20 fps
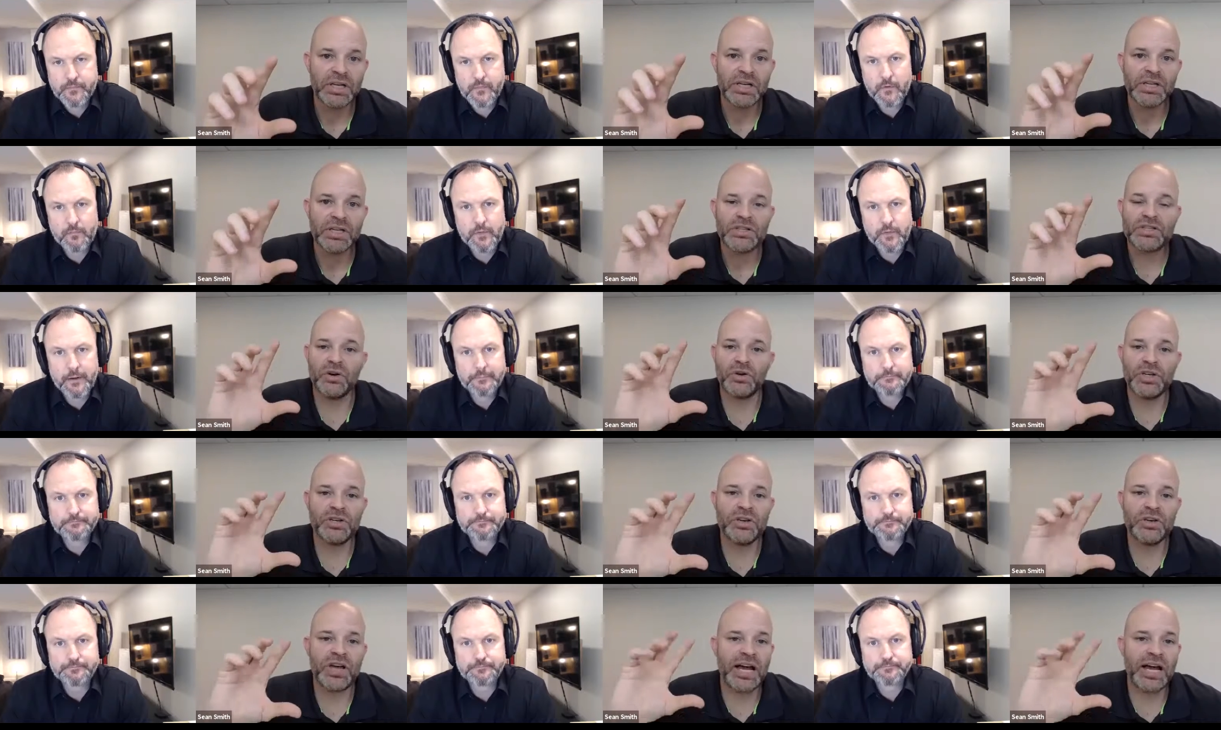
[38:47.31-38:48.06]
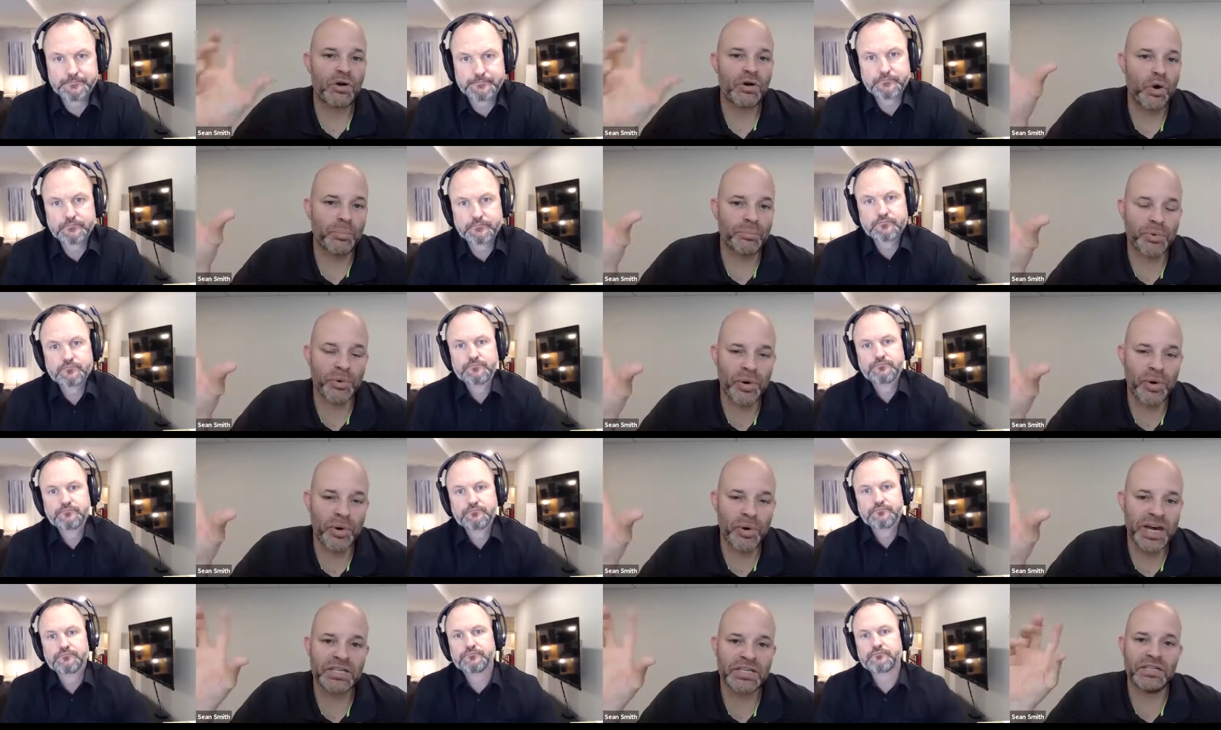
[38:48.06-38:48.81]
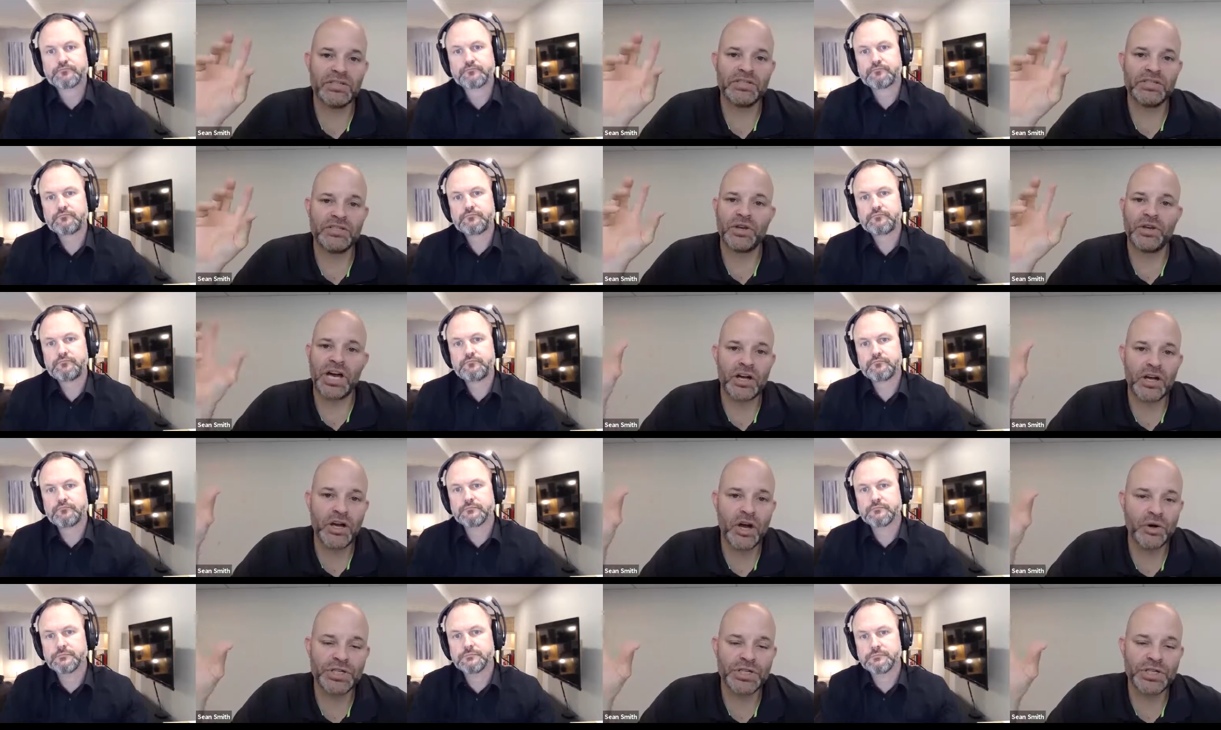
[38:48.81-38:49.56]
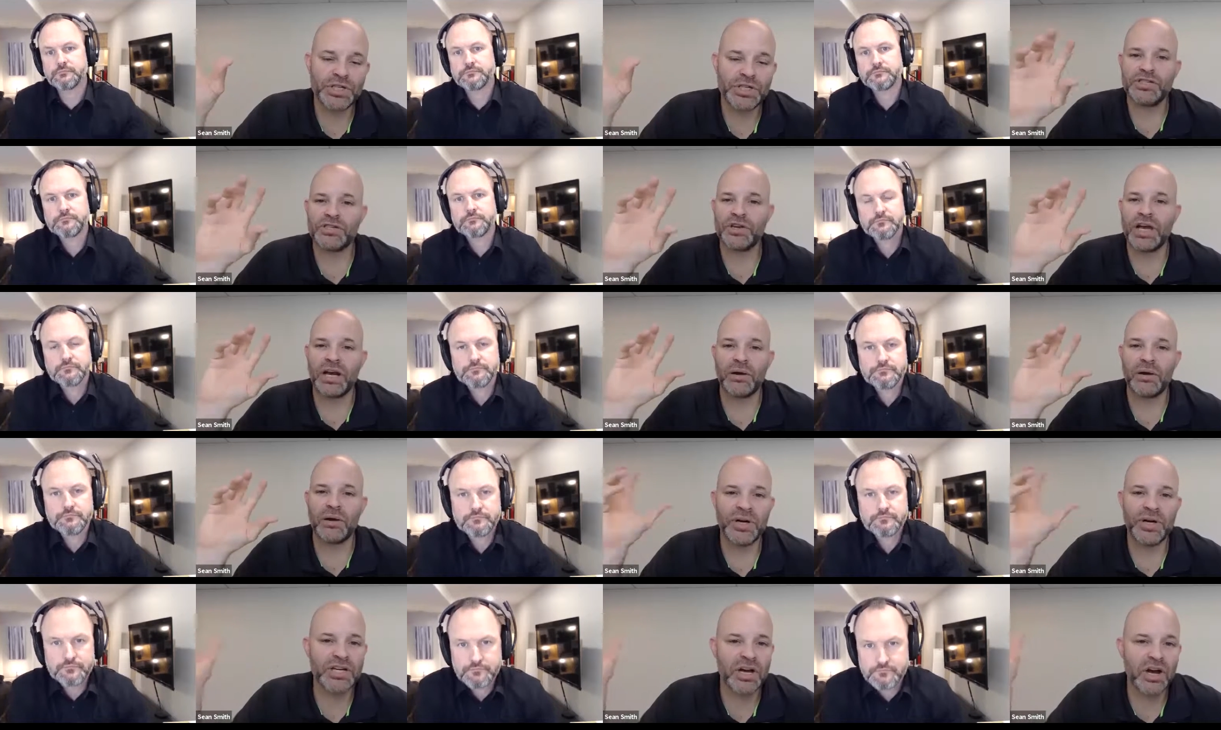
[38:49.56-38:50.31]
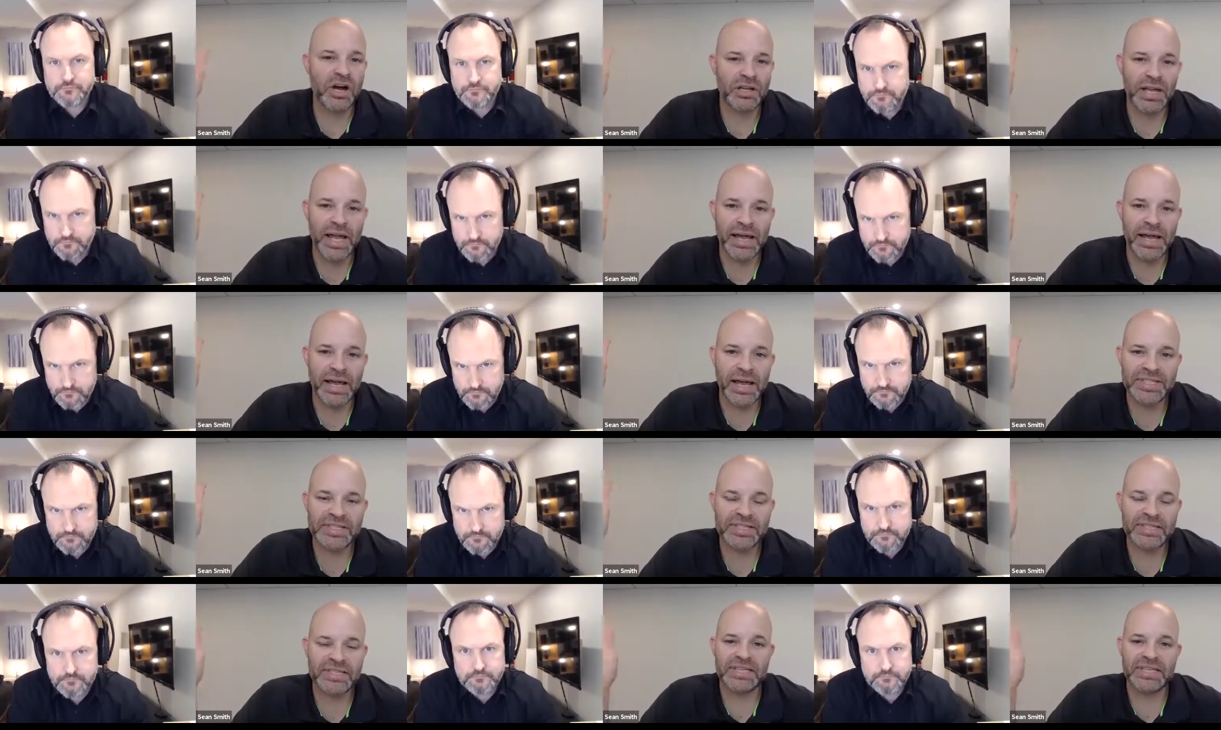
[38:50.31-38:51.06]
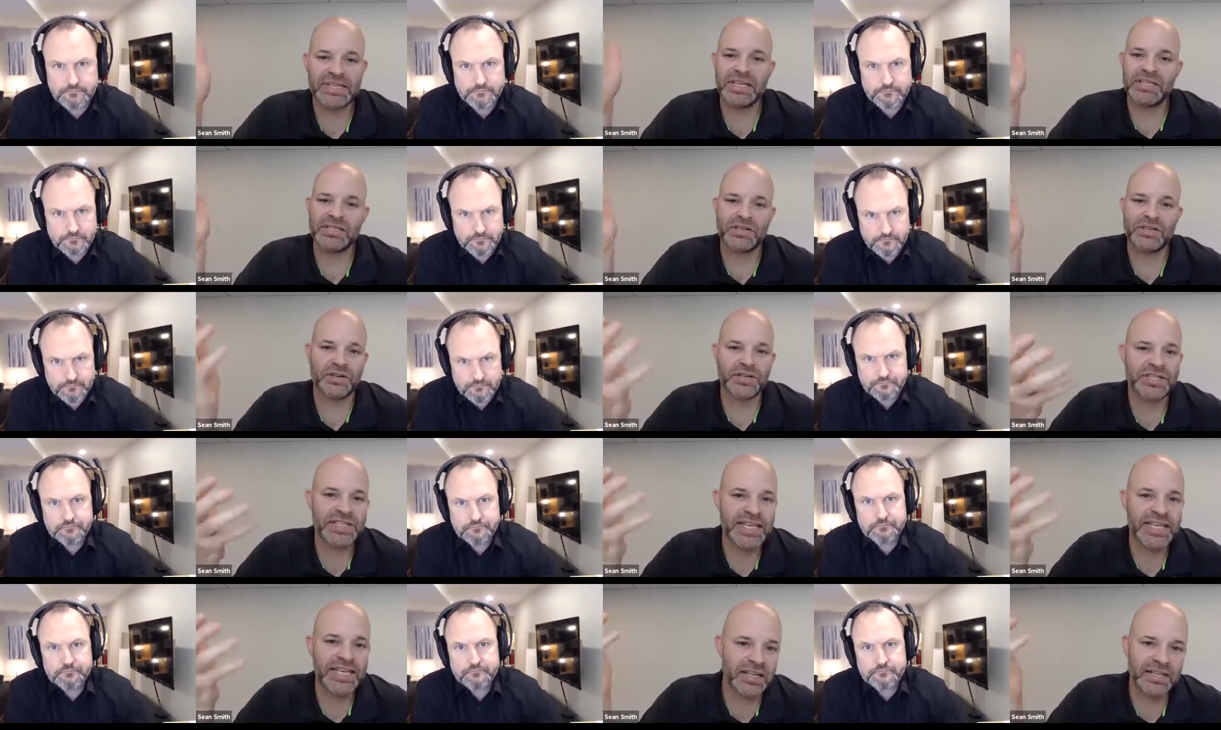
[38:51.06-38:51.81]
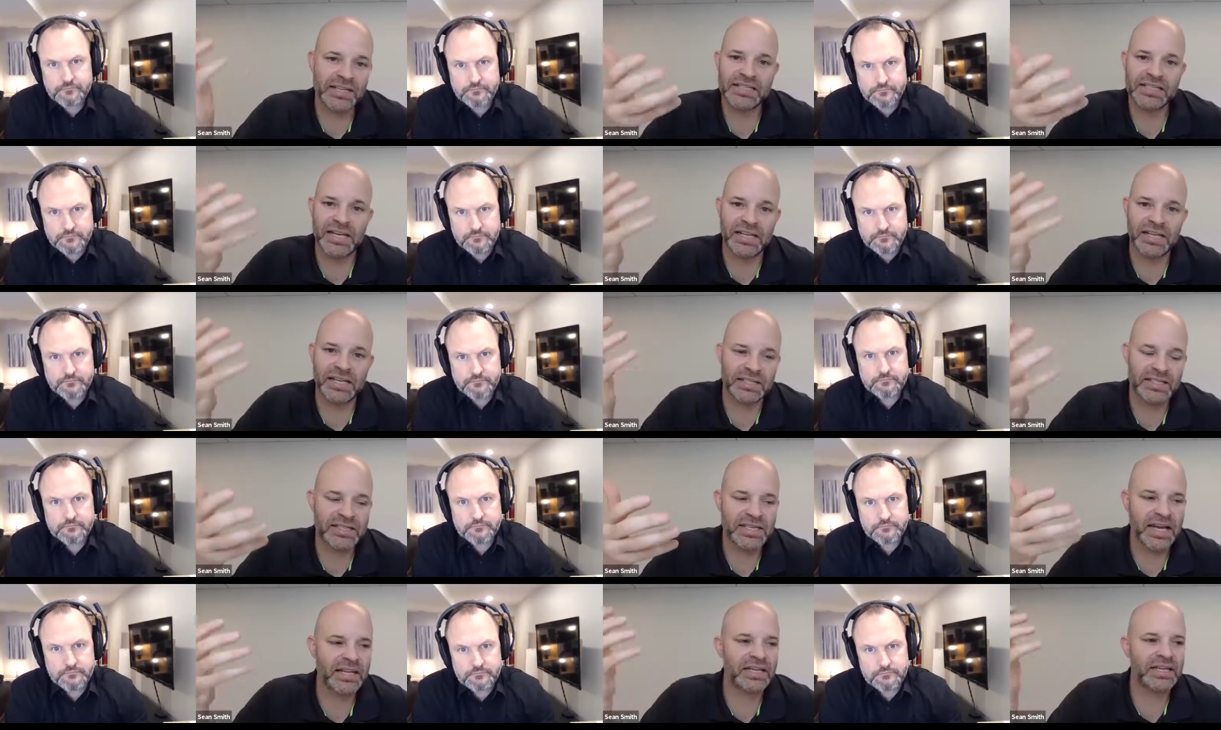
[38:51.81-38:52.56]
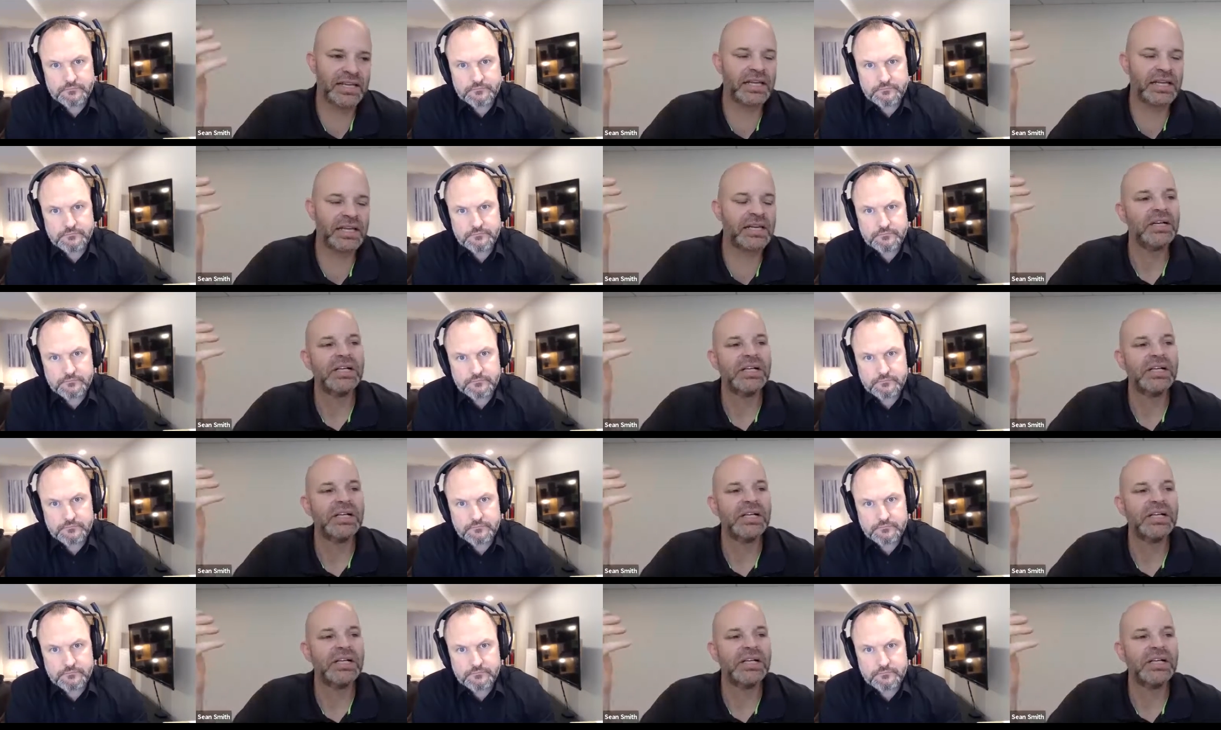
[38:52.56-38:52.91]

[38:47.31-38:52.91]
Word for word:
Speaker 1: Right. So you got corporations, you got coaches, you got a bunch of online businesses that are selling, selling, selling.